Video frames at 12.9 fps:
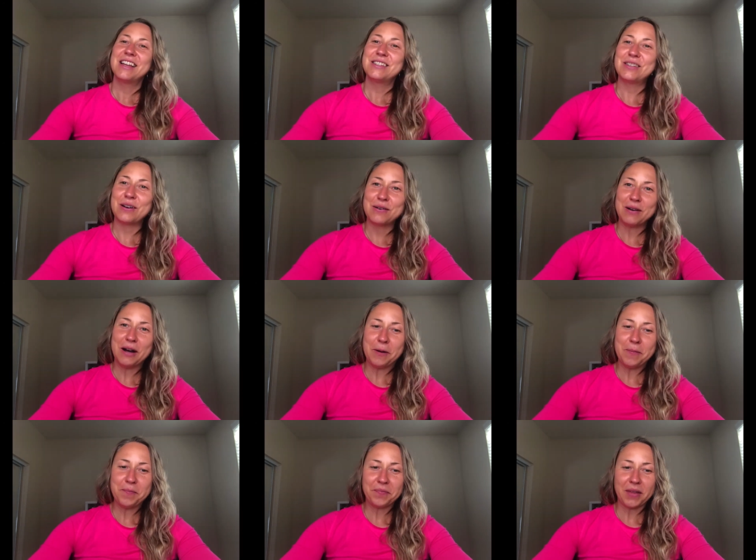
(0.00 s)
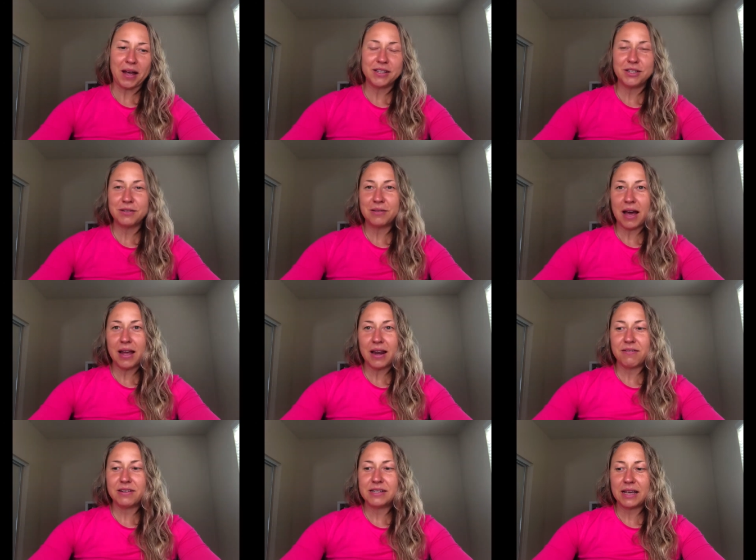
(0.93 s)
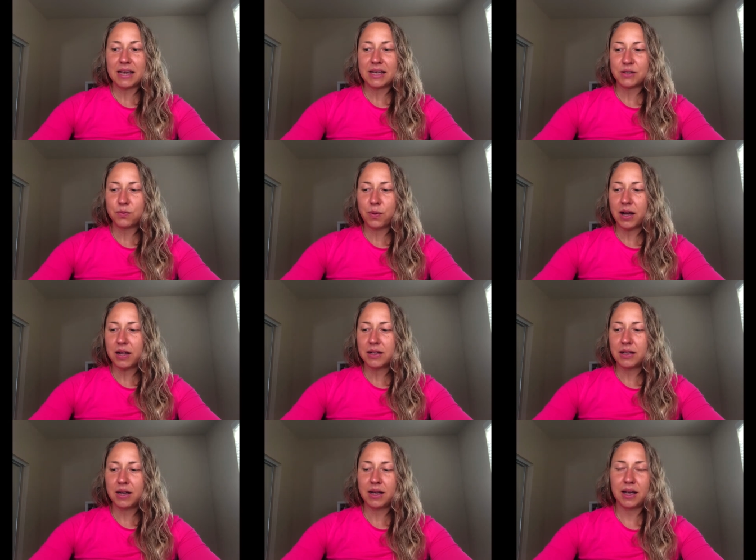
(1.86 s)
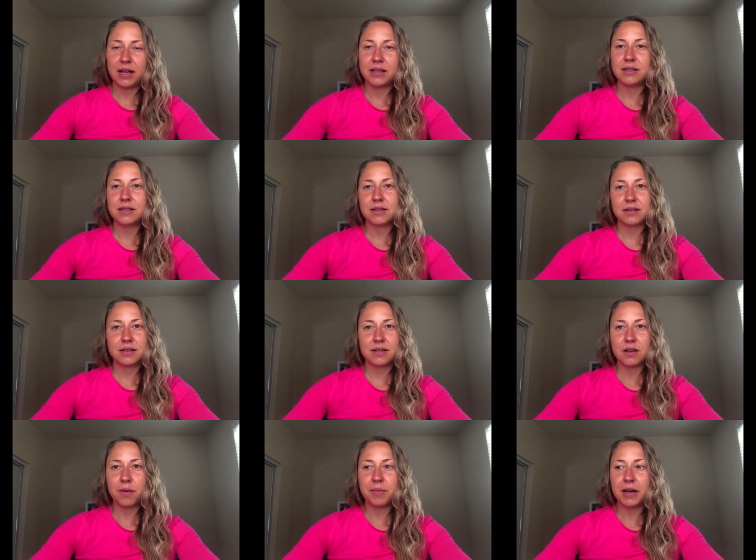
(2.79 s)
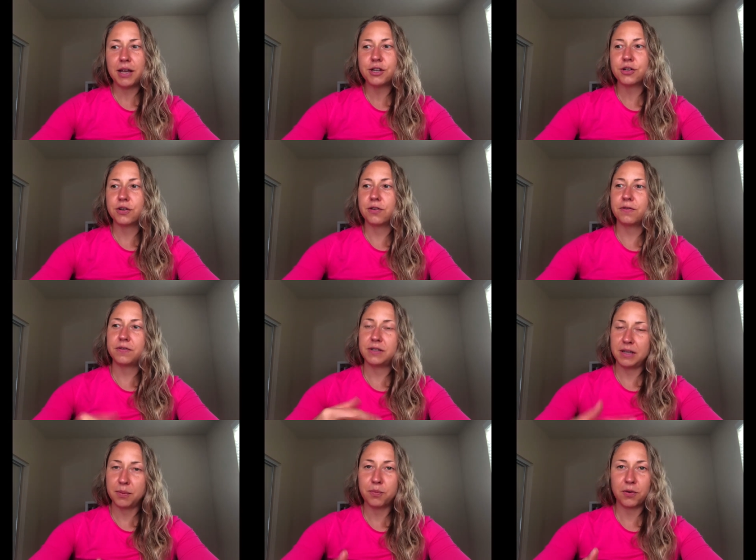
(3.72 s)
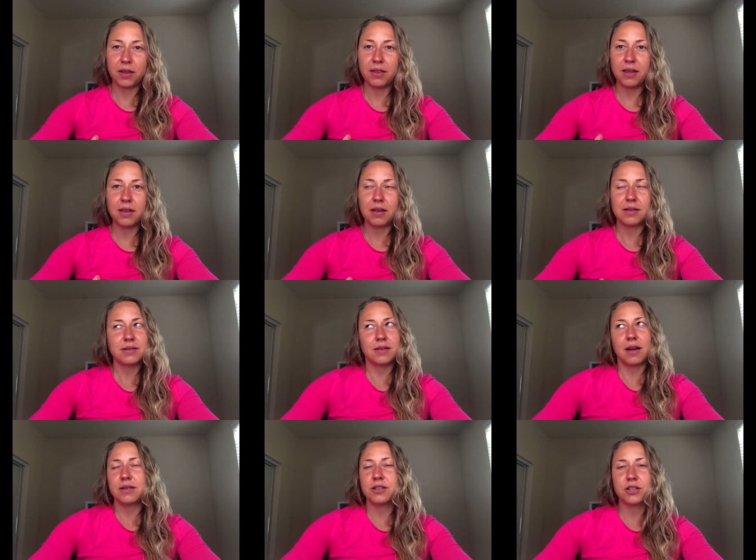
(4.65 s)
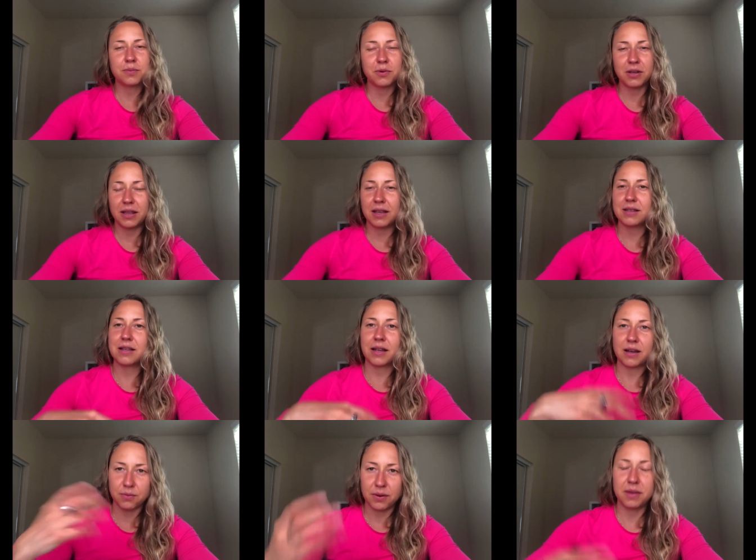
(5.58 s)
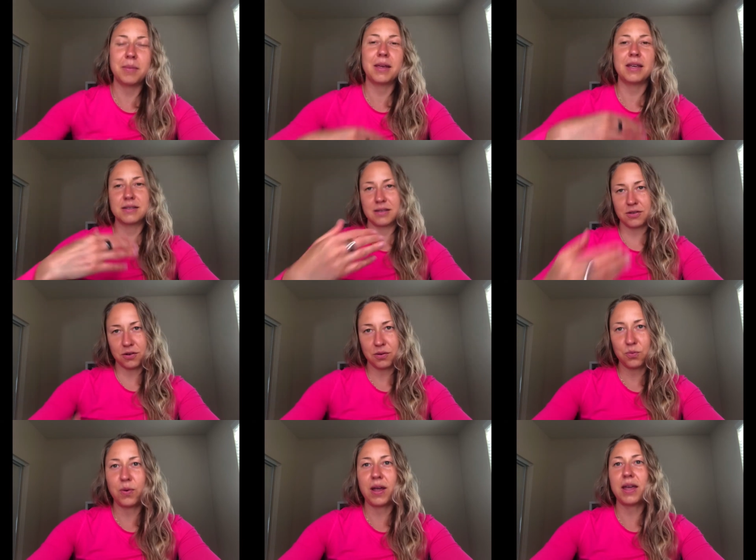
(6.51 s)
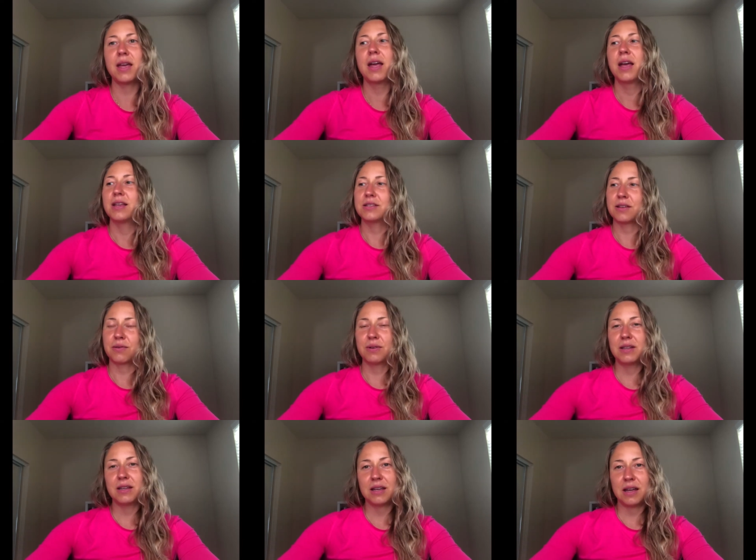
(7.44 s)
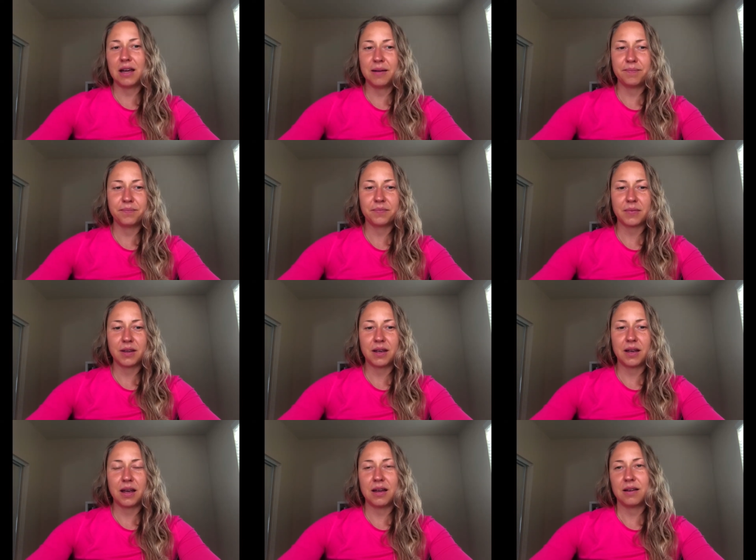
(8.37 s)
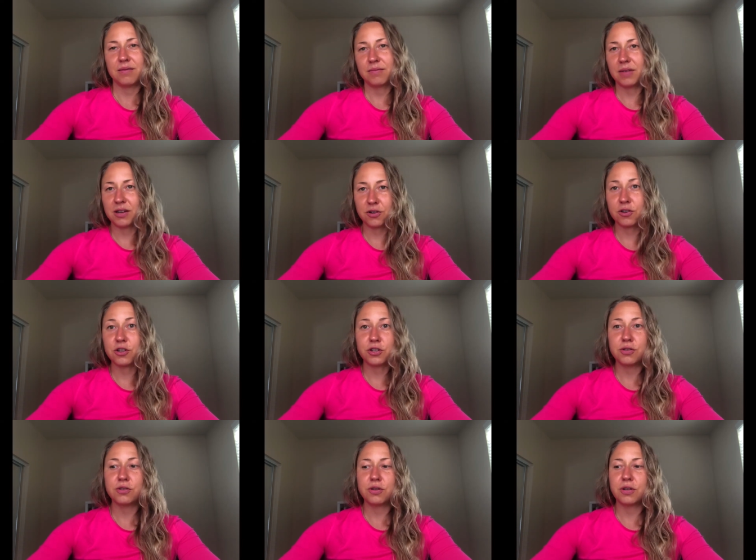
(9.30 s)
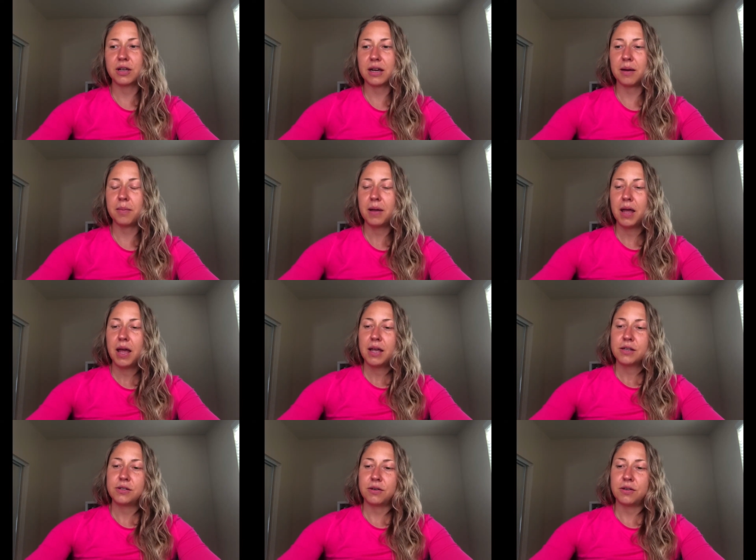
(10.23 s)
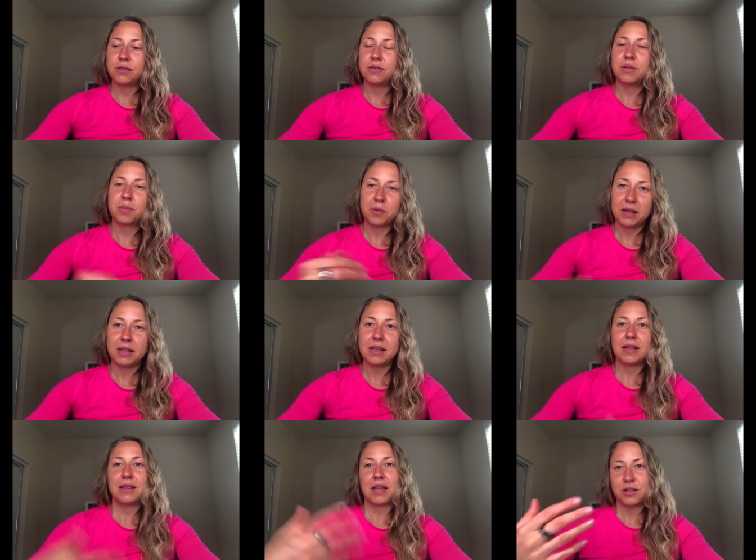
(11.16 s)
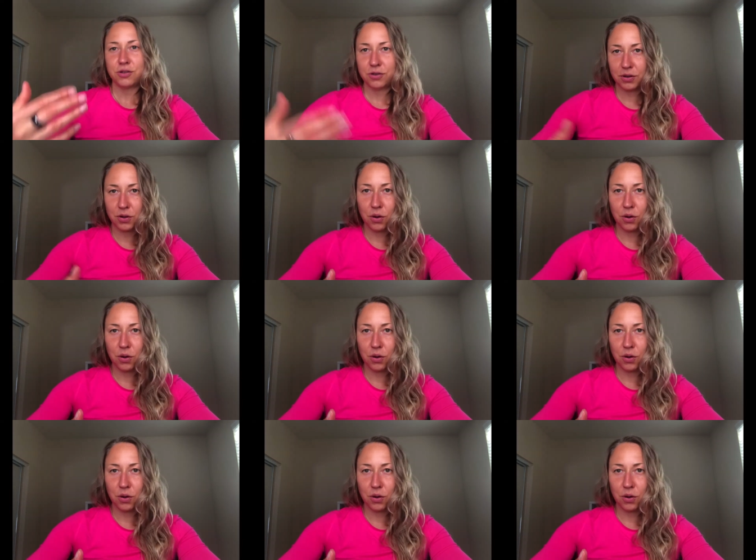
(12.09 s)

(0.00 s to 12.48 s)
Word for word: So um, I do that every day as well. And this combination of deep breathing, it's not just breathing, it's like a rhythmic, it's a certain way. So I really um, uh, encourage you to look it up. So you do the breathing and then you do the